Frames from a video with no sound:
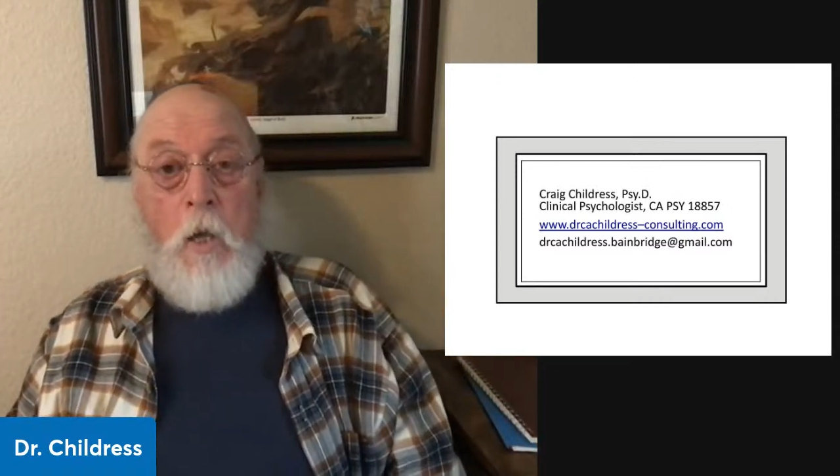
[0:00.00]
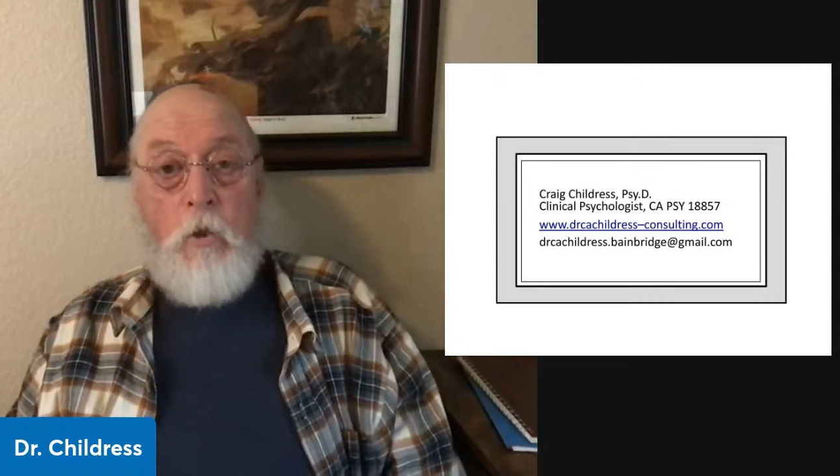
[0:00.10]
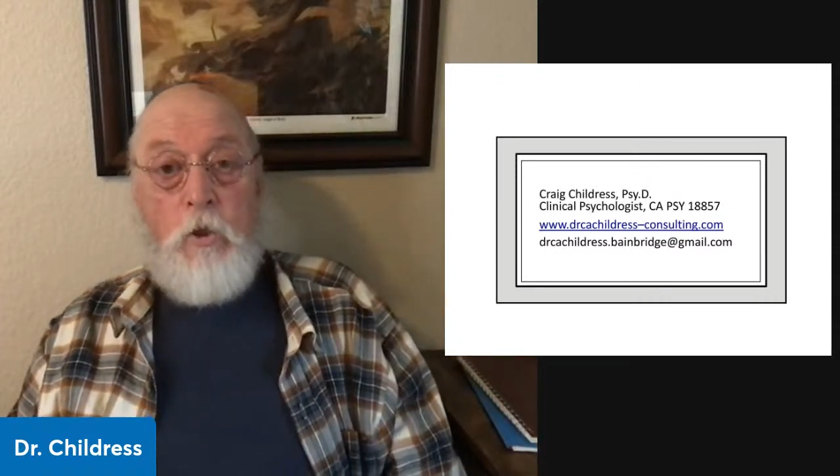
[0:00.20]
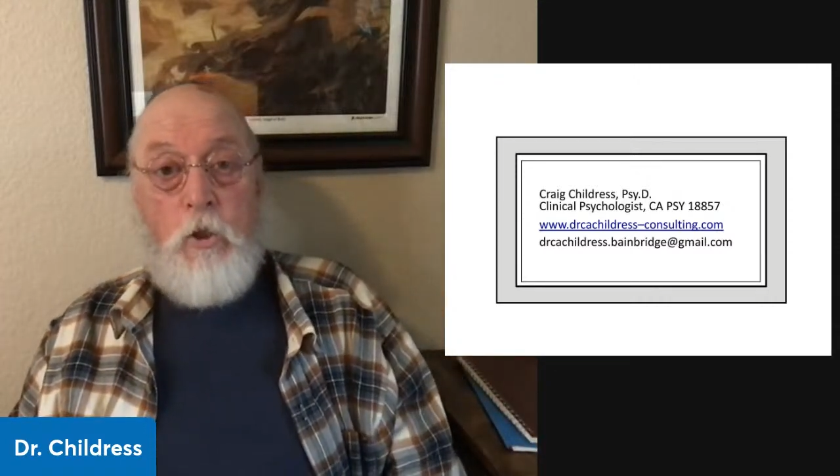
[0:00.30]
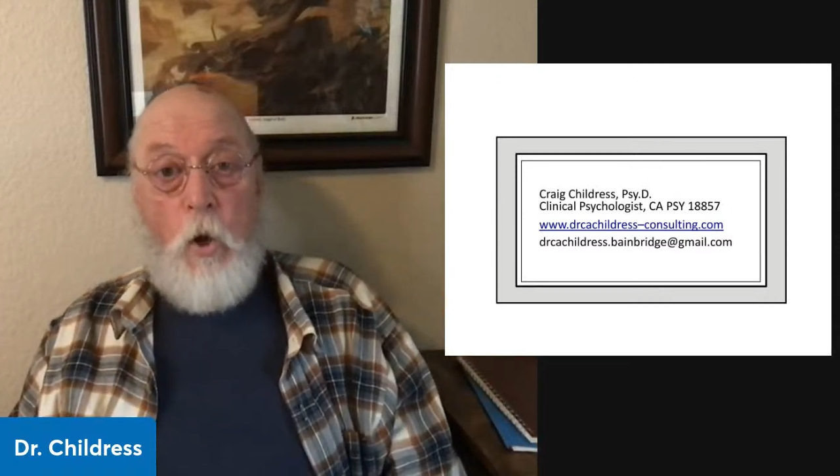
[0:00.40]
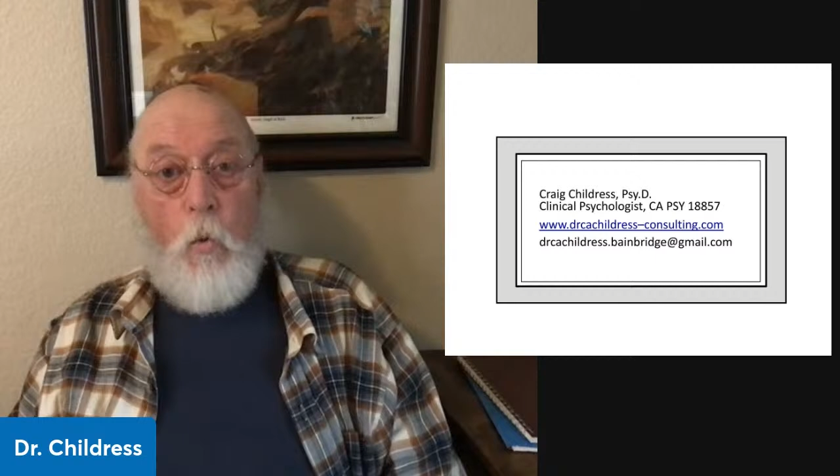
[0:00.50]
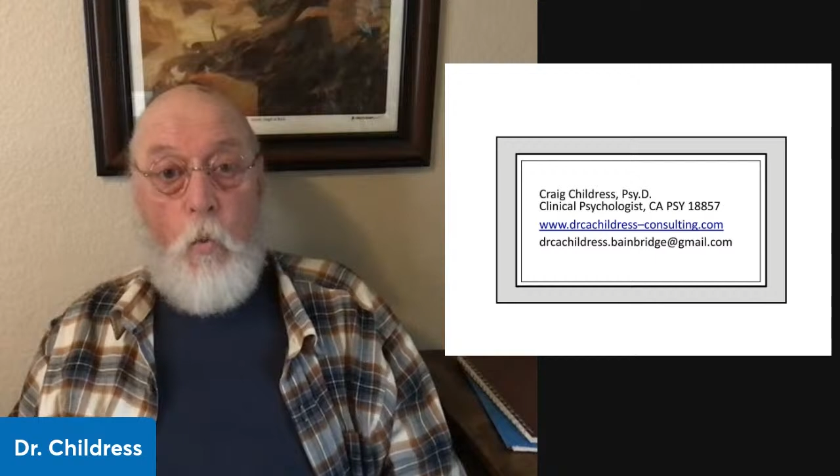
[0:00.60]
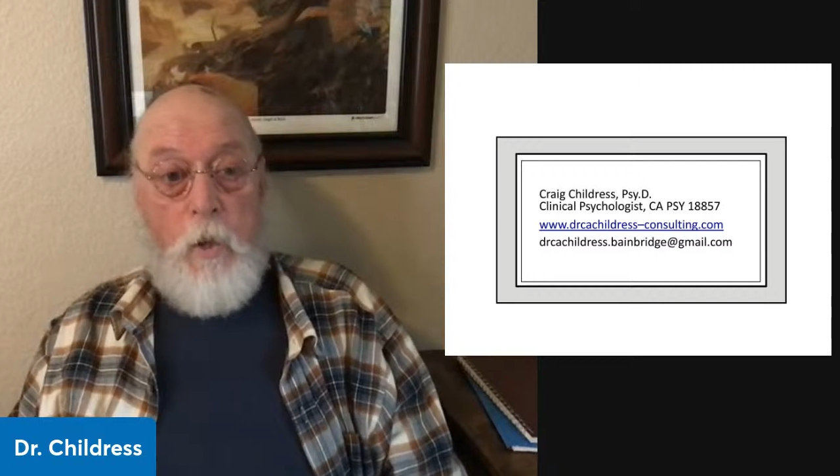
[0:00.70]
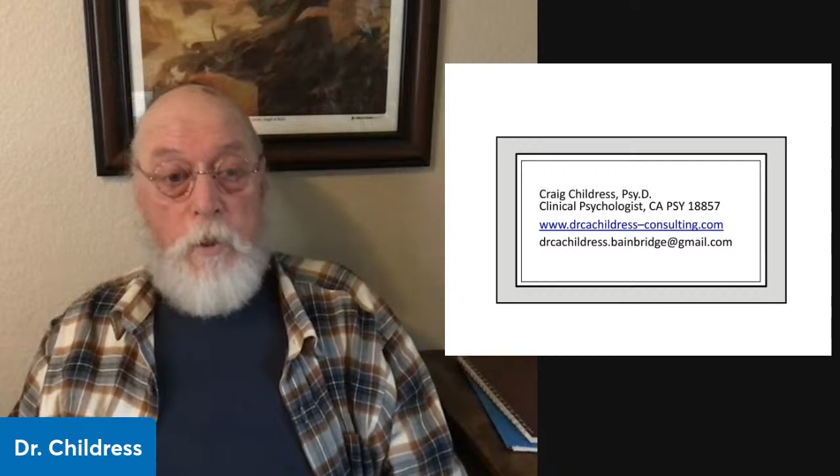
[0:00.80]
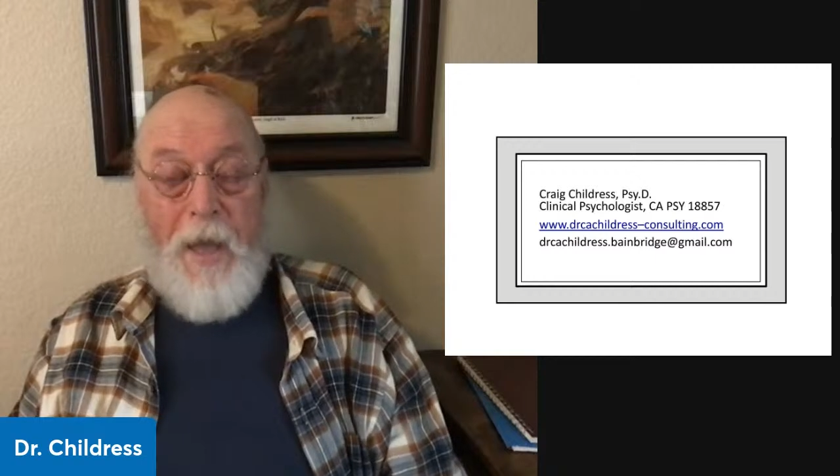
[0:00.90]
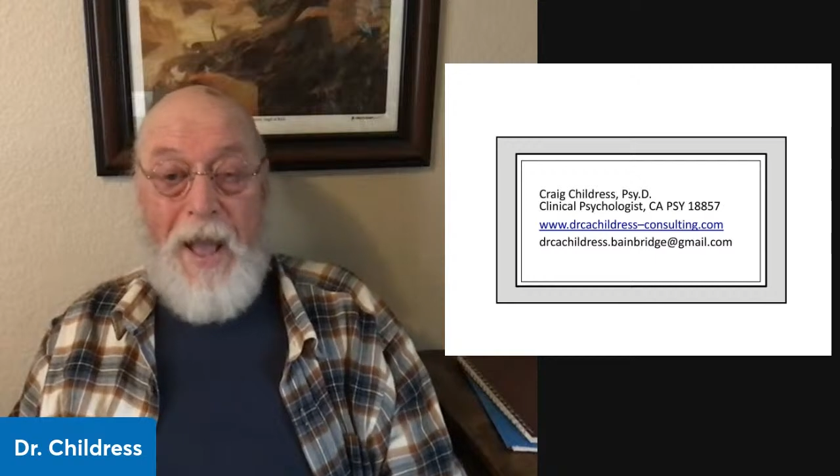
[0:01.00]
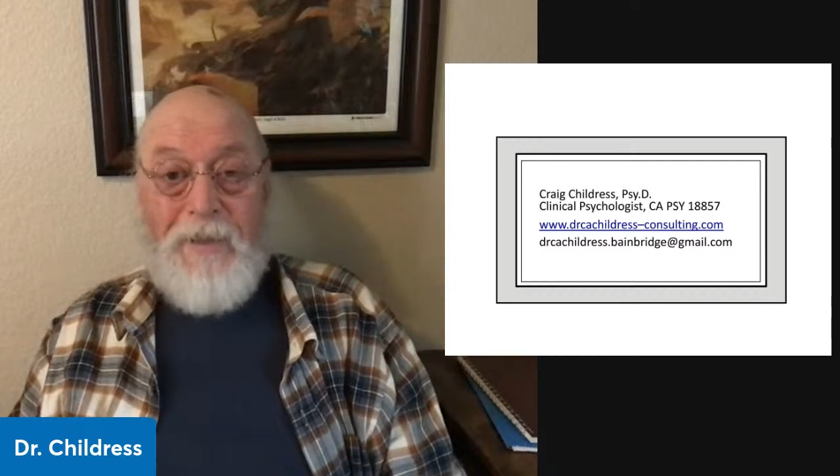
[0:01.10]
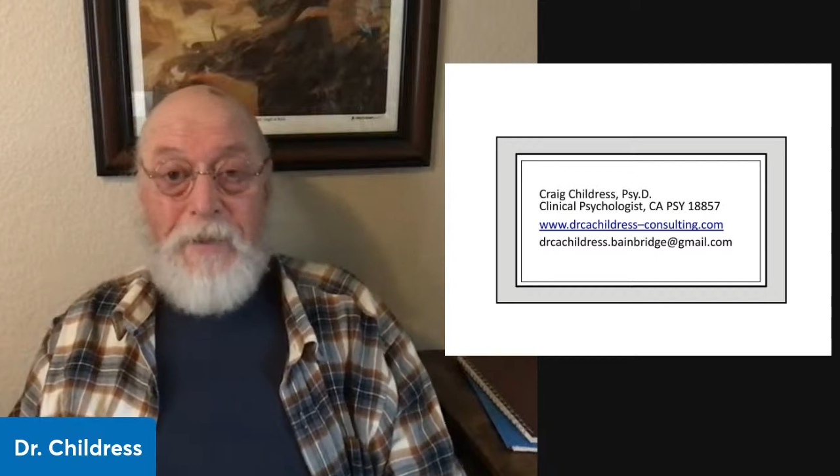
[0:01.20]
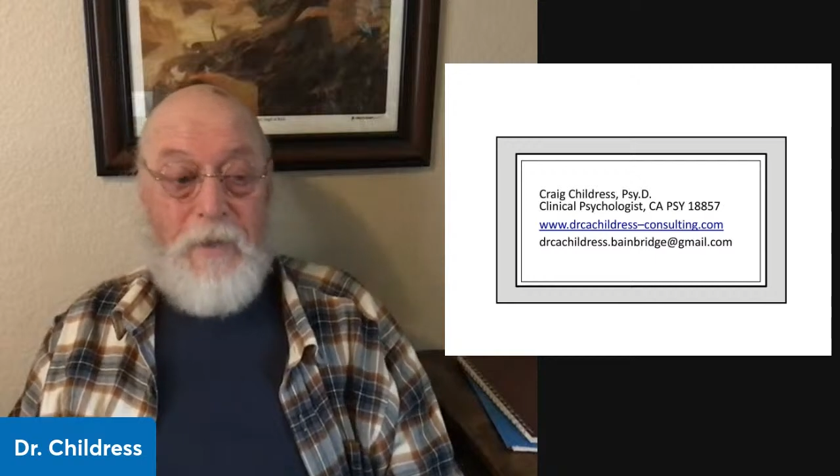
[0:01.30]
So with that,